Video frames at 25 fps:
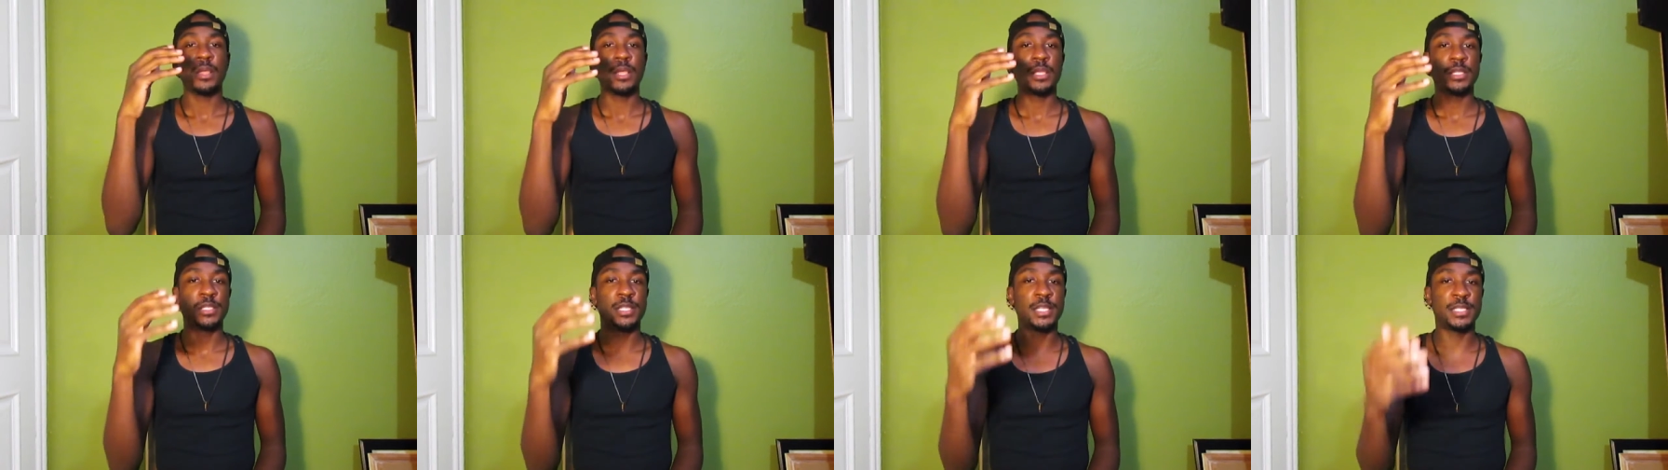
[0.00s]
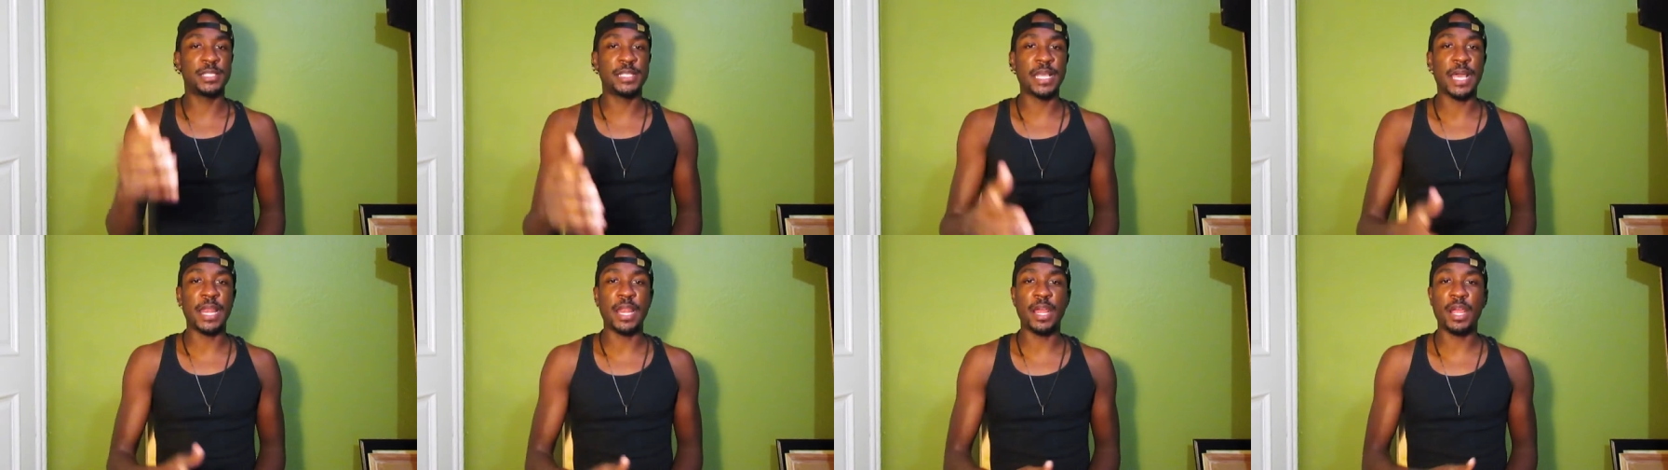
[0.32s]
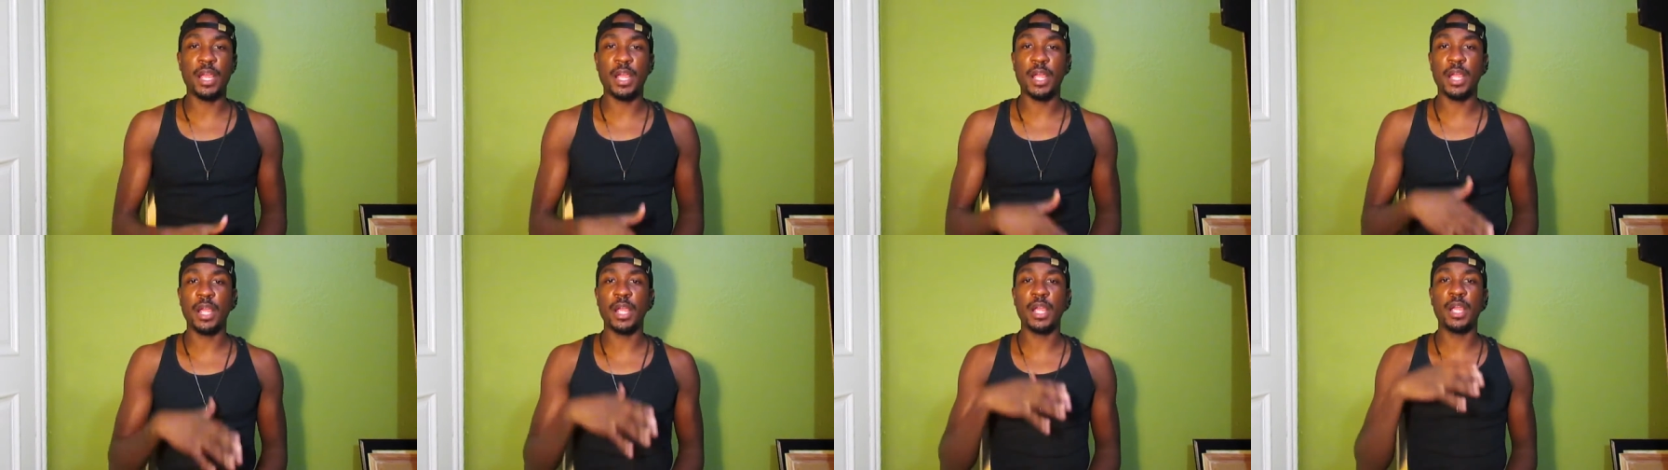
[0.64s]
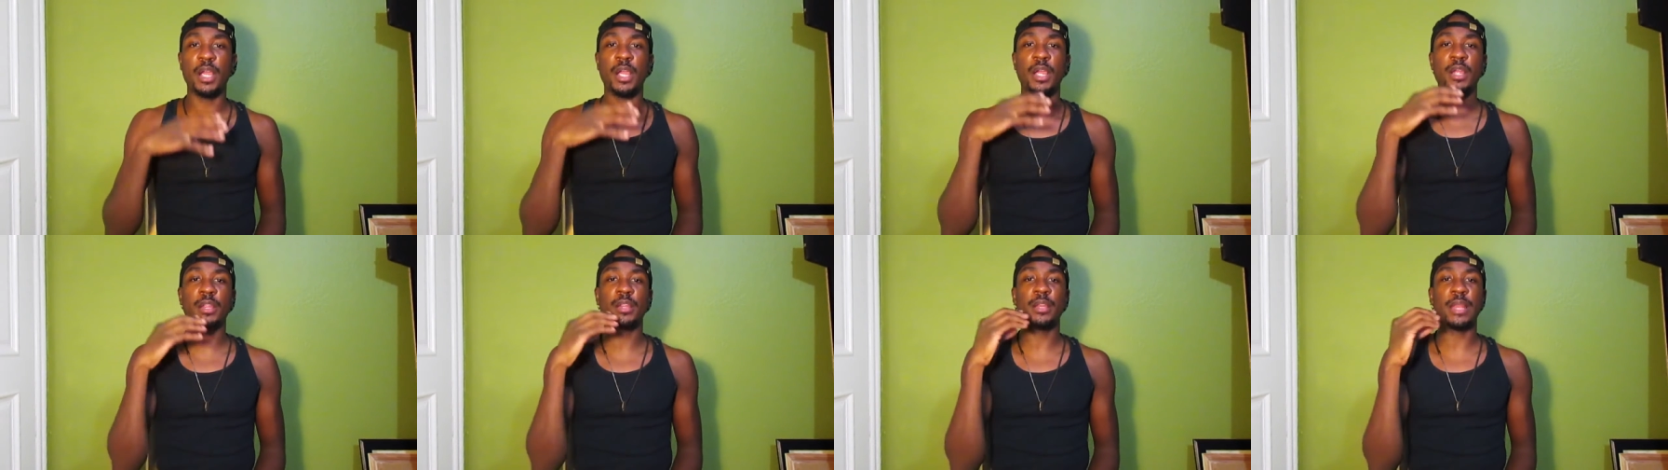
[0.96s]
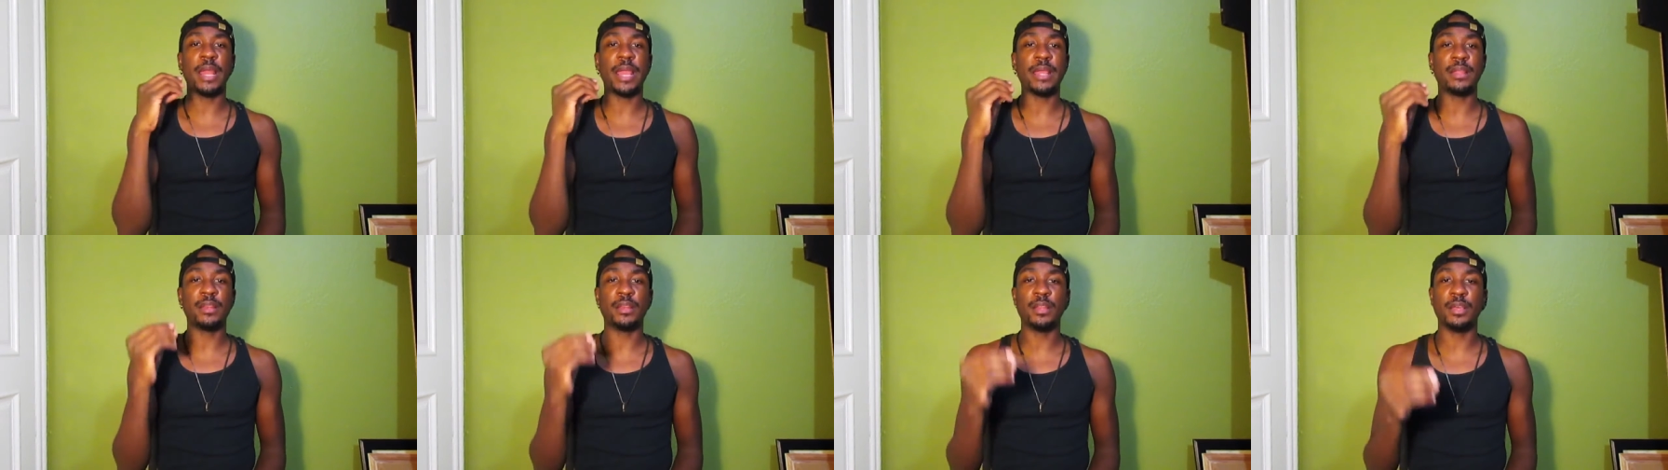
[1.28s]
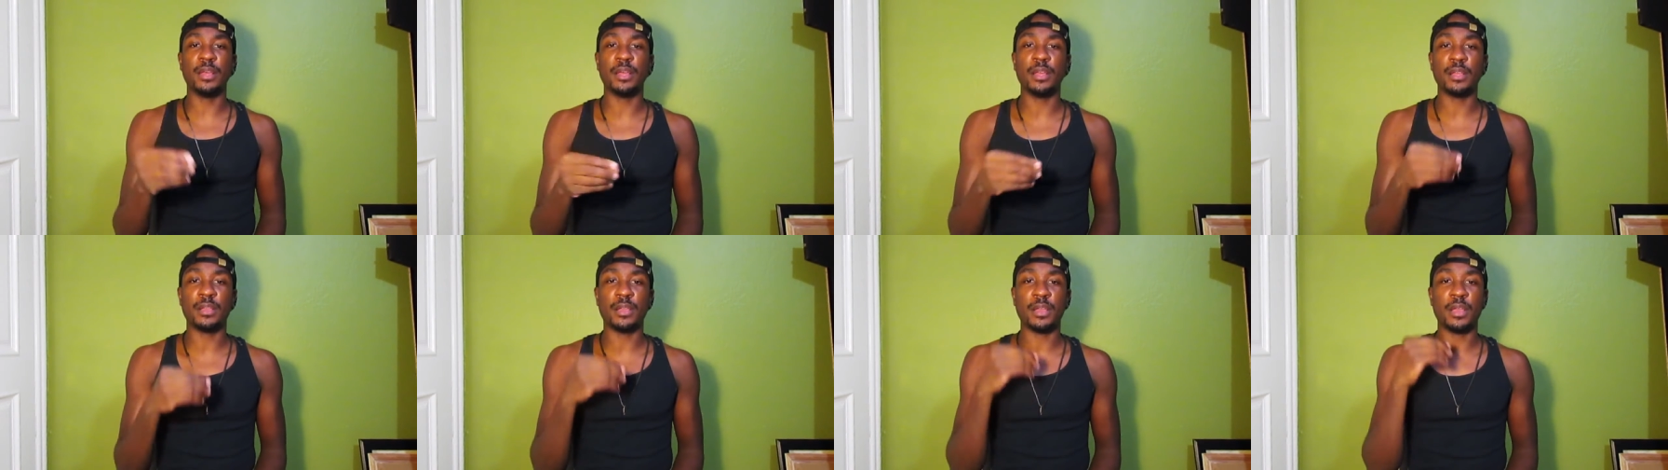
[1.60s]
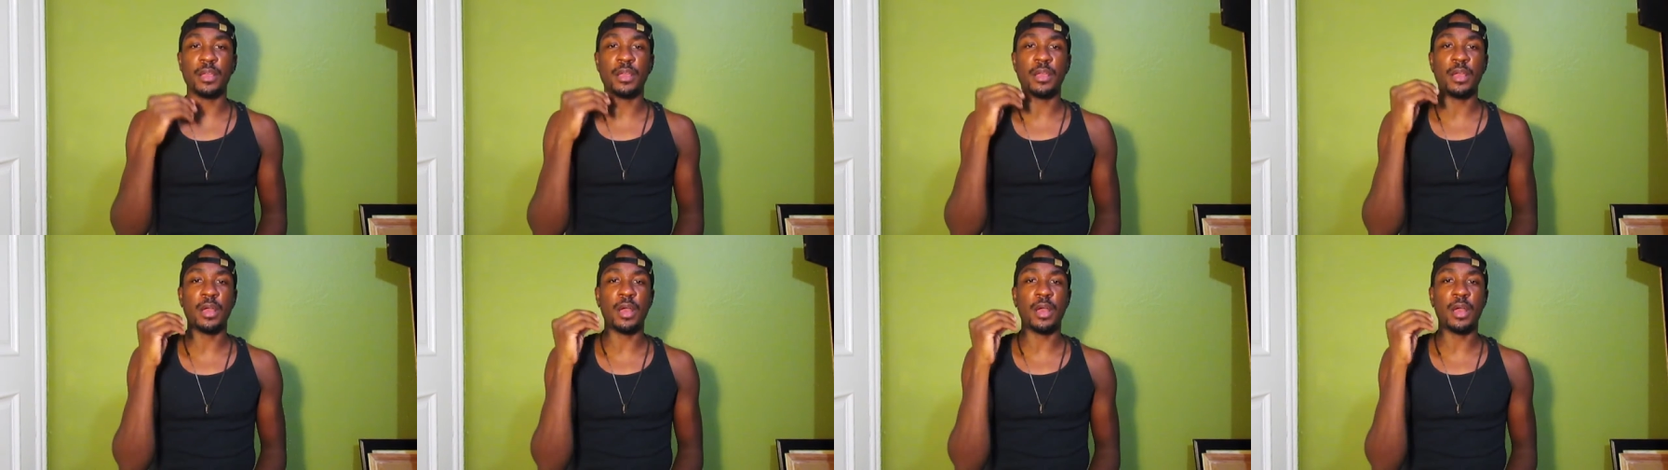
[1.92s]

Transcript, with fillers: She's telling her, like, look,